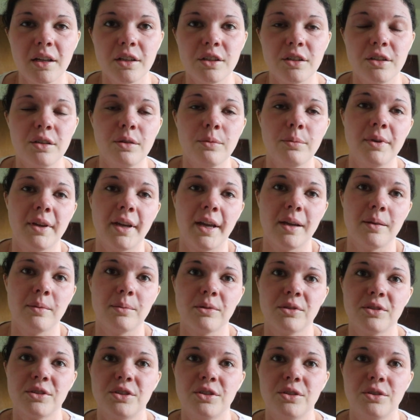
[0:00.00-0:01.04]
to be
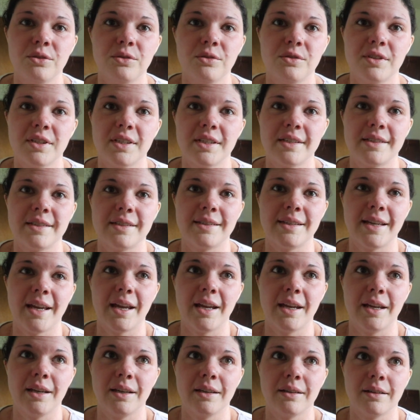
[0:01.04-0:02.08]
able to
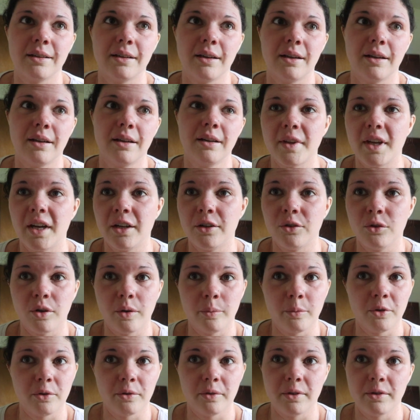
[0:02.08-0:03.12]
sustain a
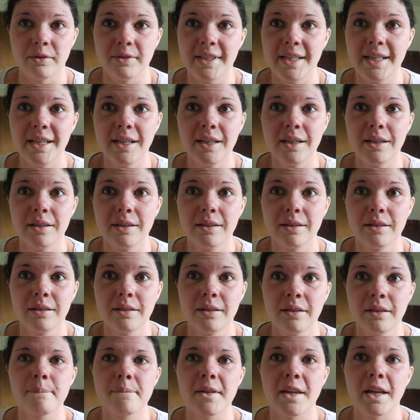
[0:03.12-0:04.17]
normal routine,
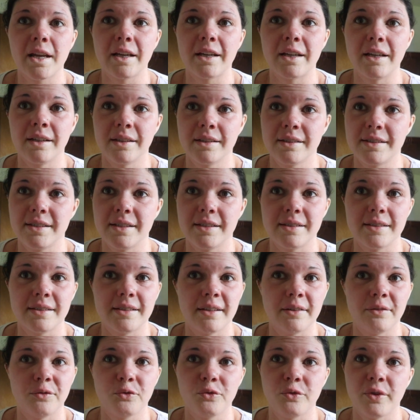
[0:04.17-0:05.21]

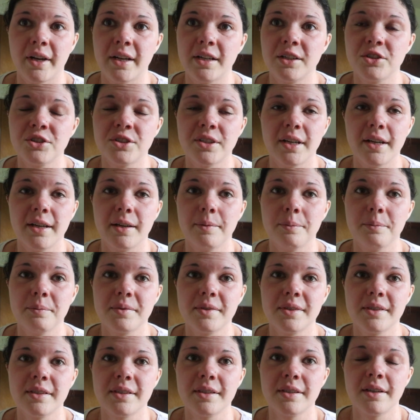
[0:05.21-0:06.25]
consistent
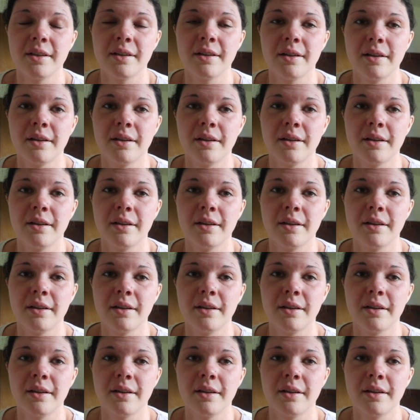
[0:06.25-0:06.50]
friendships.